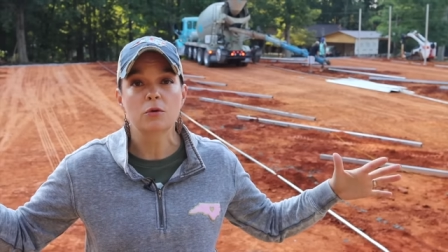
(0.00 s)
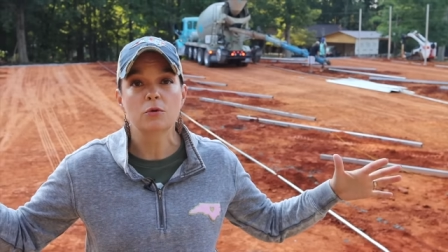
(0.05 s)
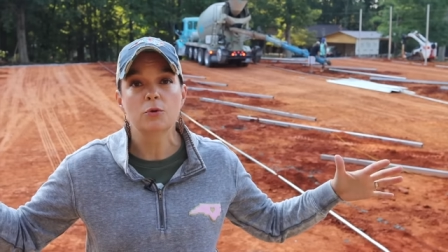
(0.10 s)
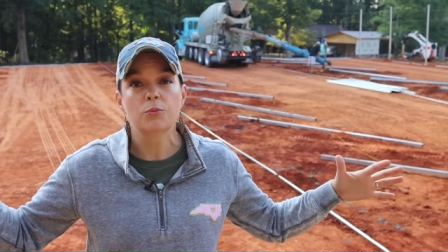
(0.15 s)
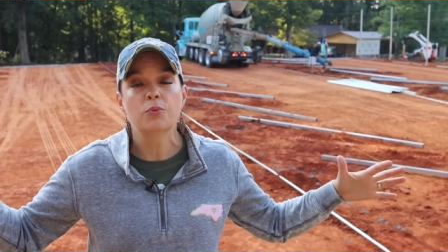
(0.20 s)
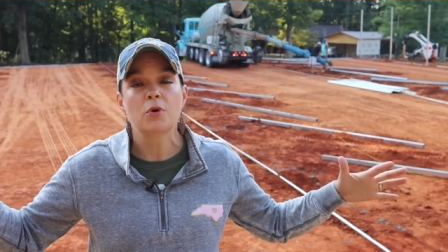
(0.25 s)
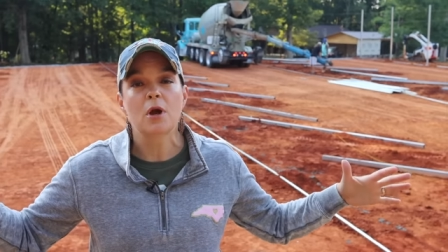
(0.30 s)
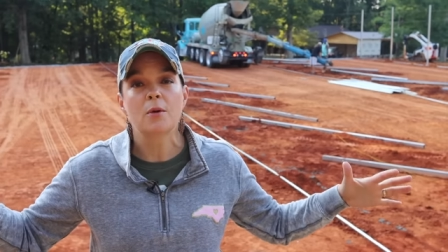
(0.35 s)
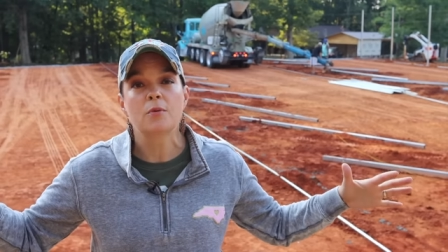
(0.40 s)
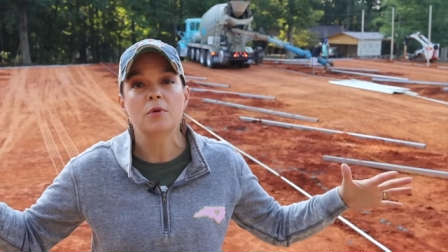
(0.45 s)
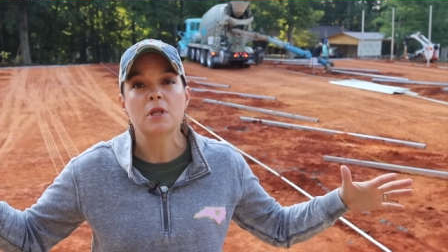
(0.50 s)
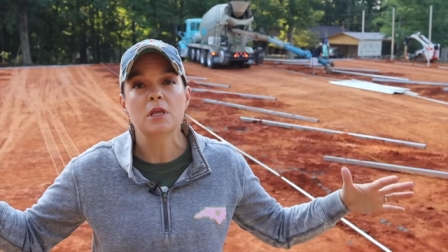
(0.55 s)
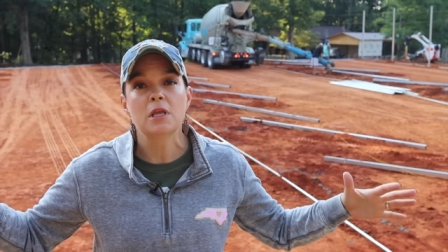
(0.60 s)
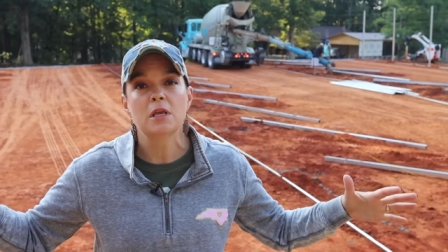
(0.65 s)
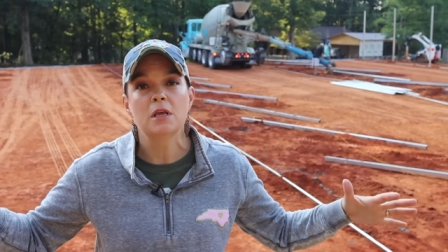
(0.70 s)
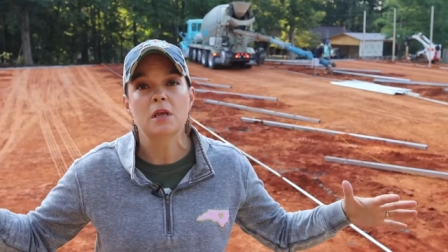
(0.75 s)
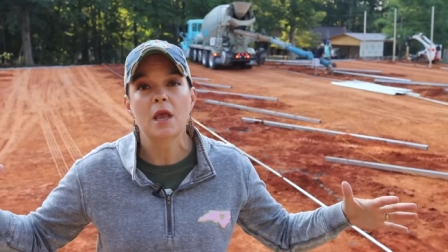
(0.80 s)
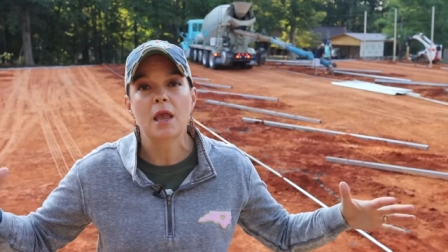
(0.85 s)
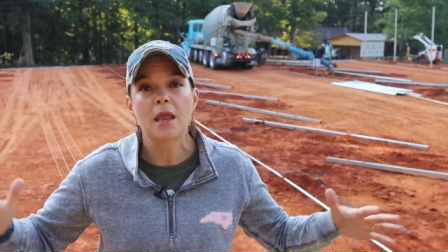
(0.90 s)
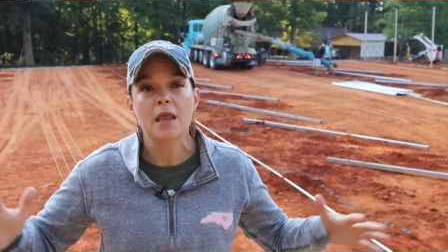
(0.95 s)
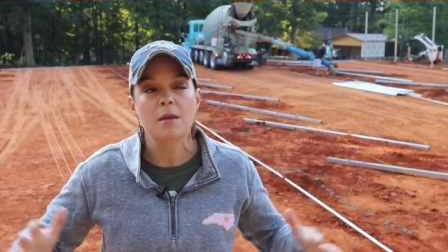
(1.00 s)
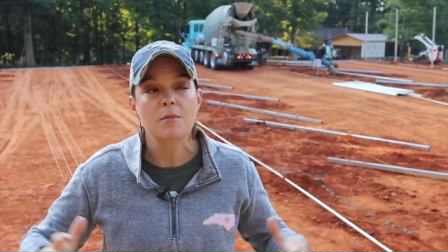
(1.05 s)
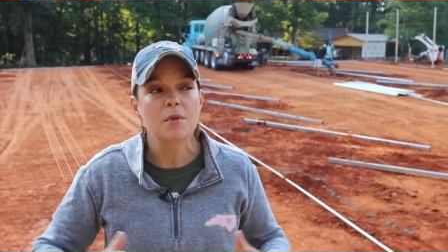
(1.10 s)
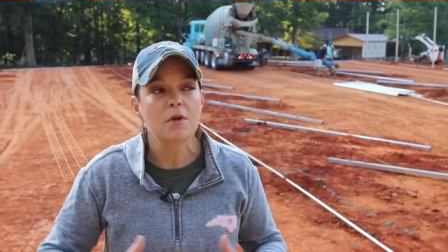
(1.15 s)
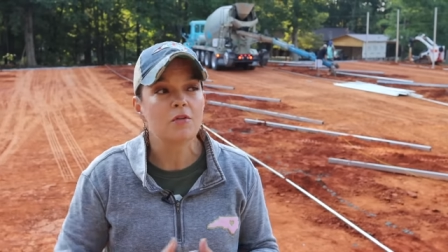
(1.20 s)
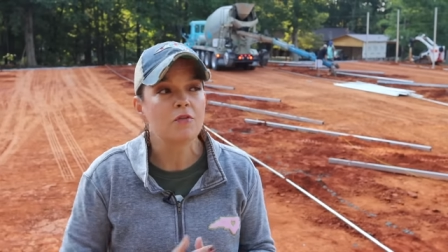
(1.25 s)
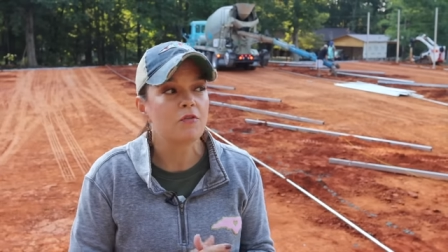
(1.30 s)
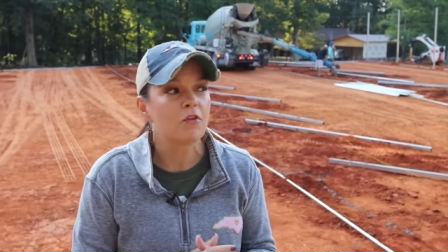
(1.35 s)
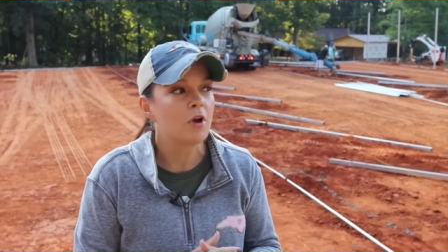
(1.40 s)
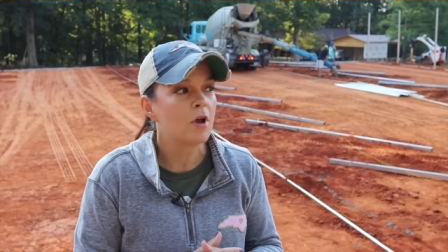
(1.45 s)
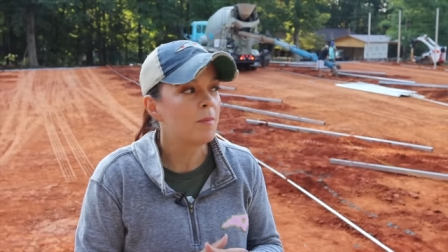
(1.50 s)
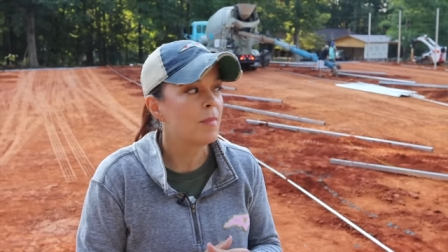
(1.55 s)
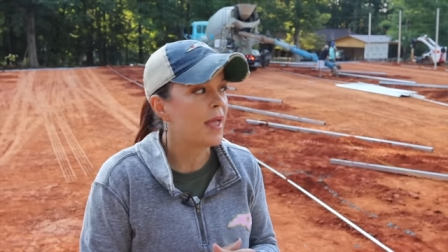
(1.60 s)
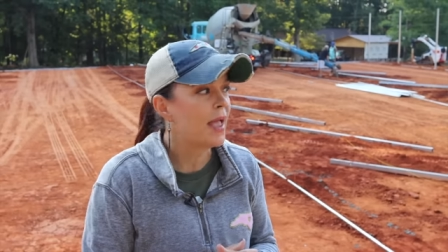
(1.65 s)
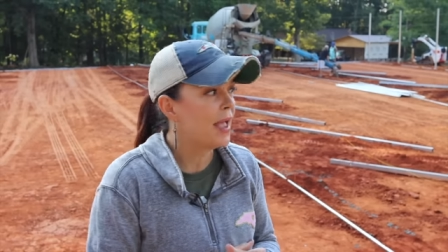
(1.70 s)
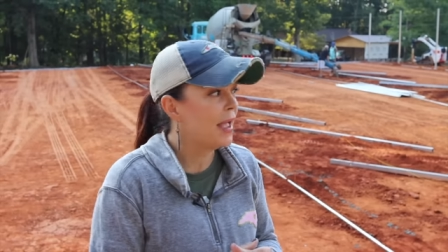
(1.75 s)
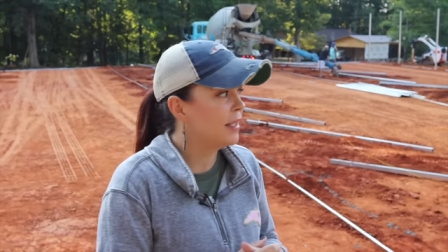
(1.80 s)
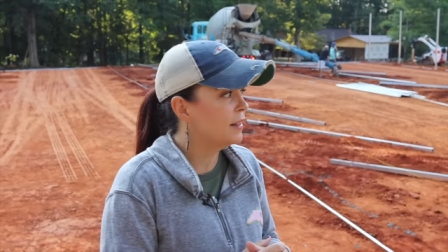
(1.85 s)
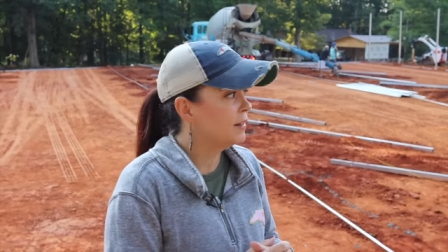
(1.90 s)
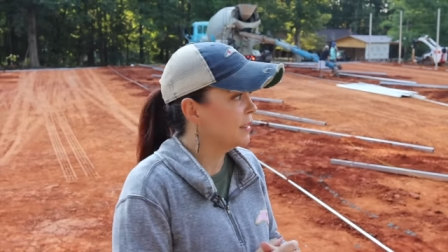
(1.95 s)
on the property came from
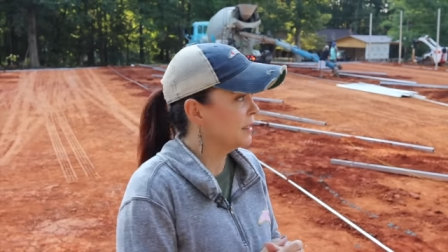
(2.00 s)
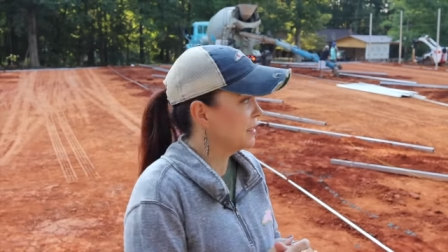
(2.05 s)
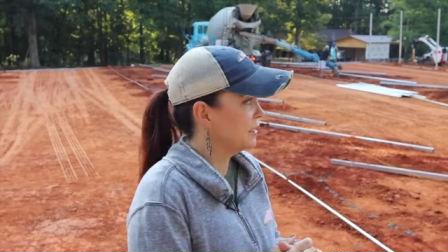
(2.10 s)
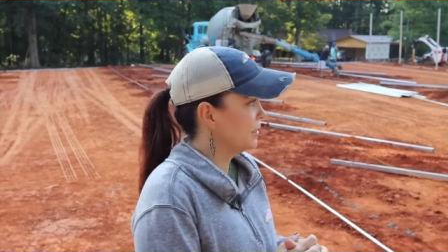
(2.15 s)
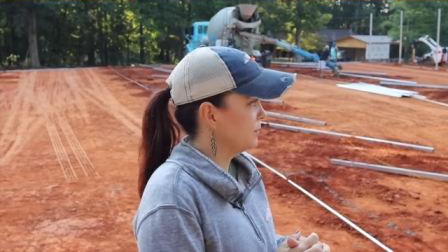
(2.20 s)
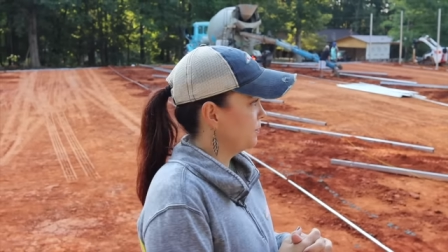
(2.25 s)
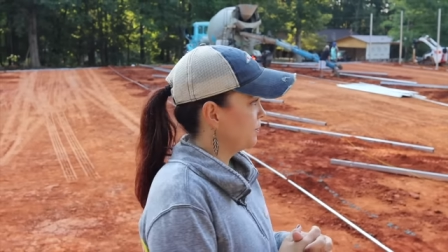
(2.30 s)
Atlas.